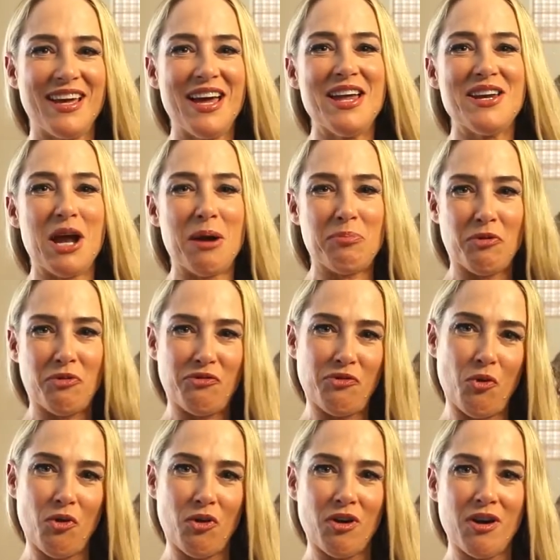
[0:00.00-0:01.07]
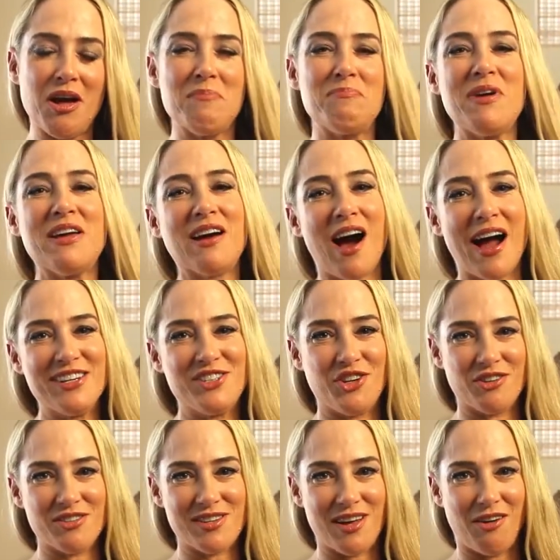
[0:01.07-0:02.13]
Number four, be kind to
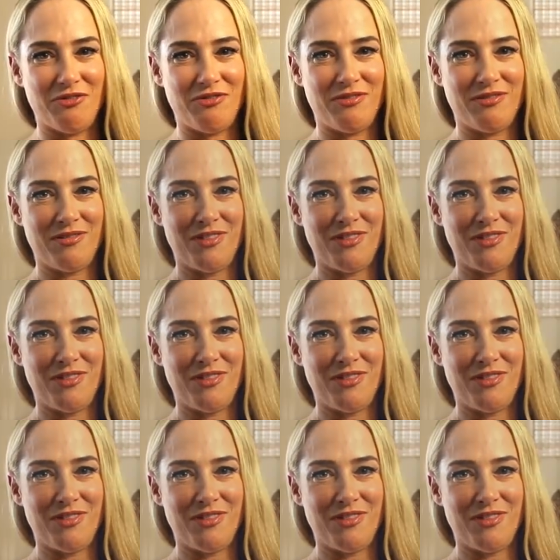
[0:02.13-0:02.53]
yourself.